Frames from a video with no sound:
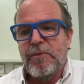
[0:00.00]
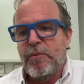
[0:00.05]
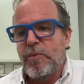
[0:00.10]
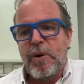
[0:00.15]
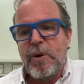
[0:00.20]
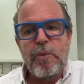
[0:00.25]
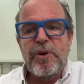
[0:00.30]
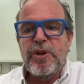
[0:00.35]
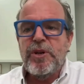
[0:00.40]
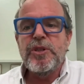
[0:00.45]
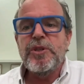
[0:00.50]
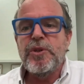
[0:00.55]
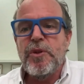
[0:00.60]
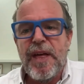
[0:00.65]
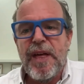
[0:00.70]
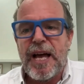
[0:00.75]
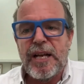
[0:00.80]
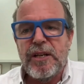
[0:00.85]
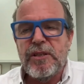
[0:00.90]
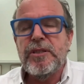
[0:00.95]
Well, we don't do
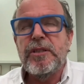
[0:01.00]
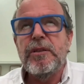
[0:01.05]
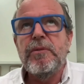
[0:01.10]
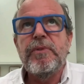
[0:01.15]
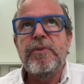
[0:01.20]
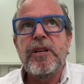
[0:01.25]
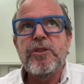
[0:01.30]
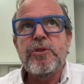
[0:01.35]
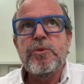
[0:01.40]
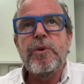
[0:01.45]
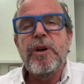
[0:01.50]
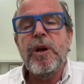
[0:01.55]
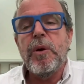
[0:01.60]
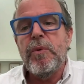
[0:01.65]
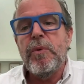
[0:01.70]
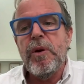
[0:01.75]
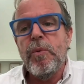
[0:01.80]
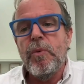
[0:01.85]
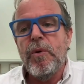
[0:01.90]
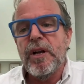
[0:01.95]
that because
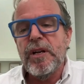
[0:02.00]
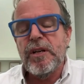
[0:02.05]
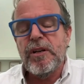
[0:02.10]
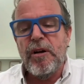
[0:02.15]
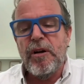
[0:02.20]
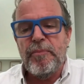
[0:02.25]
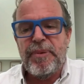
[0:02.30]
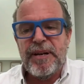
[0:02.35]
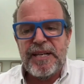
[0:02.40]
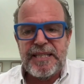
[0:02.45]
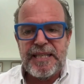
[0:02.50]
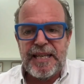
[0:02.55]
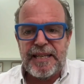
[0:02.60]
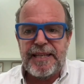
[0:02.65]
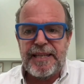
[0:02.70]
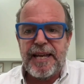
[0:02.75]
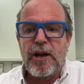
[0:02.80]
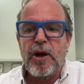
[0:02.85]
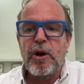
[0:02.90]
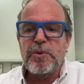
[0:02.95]
we want companies that
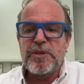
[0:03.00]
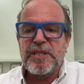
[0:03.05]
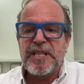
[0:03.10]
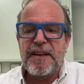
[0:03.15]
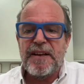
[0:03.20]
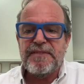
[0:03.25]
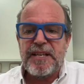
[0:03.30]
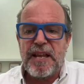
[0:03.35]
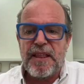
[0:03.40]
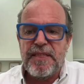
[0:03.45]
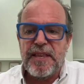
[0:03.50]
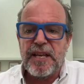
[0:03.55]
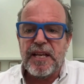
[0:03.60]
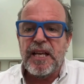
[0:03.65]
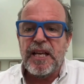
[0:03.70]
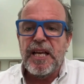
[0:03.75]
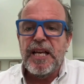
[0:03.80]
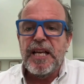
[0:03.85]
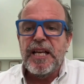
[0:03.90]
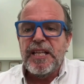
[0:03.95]
they always have
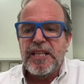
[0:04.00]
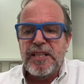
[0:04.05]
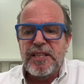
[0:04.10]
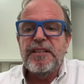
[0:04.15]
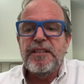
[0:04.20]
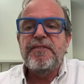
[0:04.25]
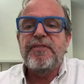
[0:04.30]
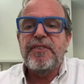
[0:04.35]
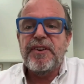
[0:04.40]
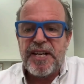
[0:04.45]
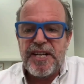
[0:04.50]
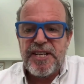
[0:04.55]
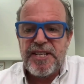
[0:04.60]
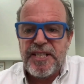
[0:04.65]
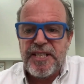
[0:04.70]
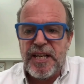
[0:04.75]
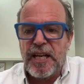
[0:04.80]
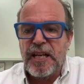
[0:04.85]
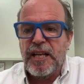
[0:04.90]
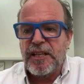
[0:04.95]
something
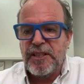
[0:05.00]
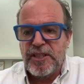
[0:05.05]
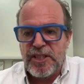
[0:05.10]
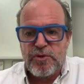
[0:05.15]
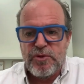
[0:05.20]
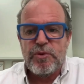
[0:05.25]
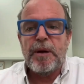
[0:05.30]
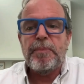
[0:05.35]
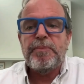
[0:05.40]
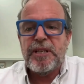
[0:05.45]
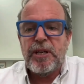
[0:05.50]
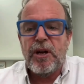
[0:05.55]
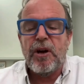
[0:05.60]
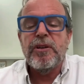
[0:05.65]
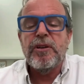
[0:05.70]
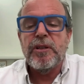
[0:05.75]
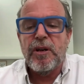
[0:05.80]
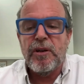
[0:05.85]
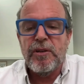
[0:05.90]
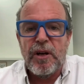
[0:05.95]
differential and disruptive
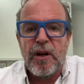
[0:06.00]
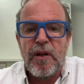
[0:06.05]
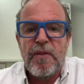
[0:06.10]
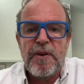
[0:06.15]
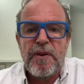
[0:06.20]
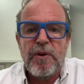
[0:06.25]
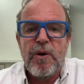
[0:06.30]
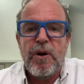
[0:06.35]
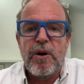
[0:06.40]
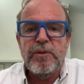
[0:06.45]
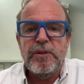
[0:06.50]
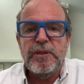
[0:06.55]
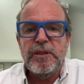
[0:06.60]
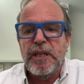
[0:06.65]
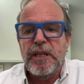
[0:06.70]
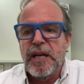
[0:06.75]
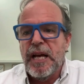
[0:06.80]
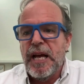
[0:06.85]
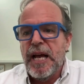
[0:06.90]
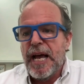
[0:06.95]
on their own,
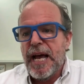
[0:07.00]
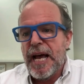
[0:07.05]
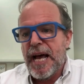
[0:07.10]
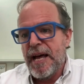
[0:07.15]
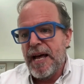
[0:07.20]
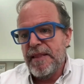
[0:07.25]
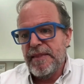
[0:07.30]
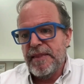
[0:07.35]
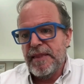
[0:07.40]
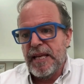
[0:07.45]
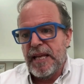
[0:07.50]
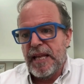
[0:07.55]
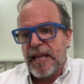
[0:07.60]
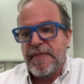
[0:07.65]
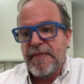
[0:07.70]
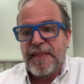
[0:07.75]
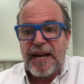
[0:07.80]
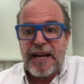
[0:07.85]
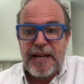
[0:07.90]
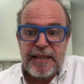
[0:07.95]
and
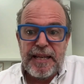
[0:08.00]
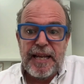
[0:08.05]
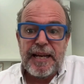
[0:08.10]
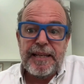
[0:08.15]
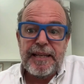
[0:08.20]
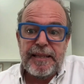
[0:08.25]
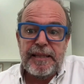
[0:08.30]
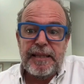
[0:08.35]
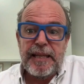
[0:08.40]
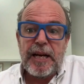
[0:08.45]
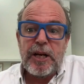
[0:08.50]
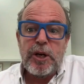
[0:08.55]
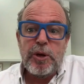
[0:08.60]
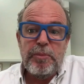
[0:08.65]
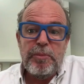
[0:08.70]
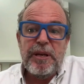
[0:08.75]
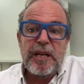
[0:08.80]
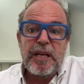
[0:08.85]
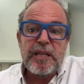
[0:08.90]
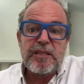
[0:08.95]
that could
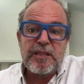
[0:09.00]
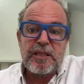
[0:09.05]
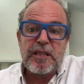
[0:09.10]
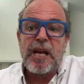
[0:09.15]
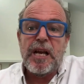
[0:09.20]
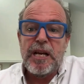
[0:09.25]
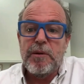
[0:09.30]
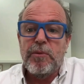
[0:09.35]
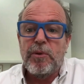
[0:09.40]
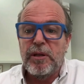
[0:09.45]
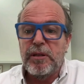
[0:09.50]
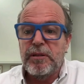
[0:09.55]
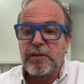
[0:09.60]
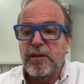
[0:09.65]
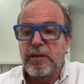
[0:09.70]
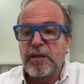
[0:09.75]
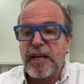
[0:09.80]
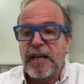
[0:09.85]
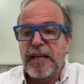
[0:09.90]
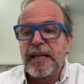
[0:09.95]
be scalable,
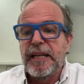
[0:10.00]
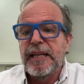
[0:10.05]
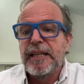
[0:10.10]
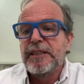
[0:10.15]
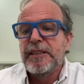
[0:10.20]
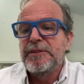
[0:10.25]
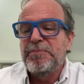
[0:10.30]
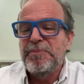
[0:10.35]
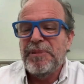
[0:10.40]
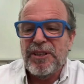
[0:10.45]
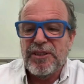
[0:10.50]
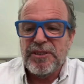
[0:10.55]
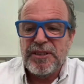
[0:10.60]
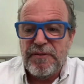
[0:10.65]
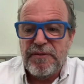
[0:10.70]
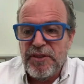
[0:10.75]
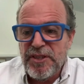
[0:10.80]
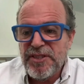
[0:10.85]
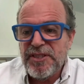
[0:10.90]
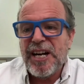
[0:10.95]
okay? Because
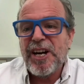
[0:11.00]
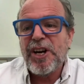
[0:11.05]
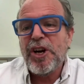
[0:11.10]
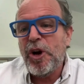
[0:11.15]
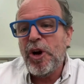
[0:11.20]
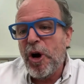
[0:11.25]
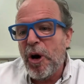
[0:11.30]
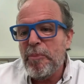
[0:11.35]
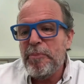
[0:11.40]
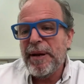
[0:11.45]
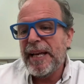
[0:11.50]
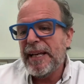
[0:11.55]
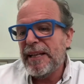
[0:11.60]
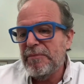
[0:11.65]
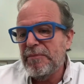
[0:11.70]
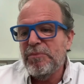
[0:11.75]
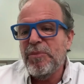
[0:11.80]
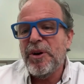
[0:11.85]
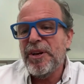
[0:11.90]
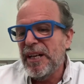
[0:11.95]
if you start
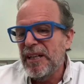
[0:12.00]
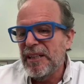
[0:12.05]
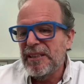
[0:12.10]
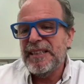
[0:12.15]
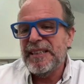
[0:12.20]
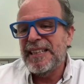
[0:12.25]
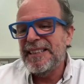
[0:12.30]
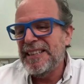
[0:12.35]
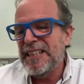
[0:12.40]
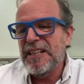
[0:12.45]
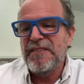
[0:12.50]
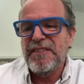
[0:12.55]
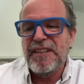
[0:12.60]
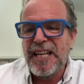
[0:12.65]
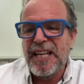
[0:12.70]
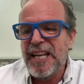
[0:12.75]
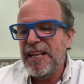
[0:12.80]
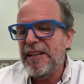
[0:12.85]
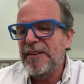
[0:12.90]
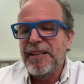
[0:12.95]
copying models, at the end of the
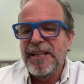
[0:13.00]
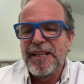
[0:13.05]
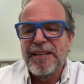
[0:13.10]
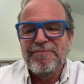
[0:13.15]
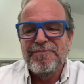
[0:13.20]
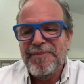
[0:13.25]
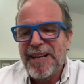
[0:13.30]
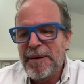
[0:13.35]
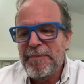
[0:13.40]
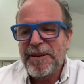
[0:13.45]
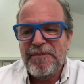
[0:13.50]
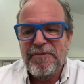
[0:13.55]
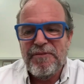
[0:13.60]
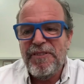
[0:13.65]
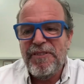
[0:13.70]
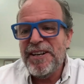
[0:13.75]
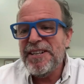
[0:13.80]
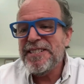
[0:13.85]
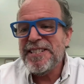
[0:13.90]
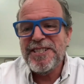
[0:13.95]
day, I mean,
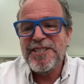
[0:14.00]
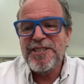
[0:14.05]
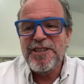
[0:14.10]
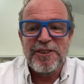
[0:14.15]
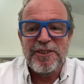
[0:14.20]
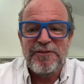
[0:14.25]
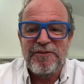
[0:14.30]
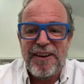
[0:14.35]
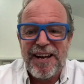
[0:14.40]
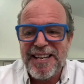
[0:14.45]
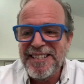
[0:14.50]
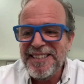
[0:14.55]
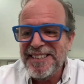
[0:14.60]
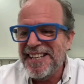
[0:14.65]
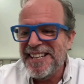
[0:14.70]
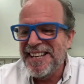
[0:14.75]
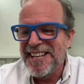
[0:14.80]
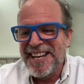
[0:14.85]
first, it's not fun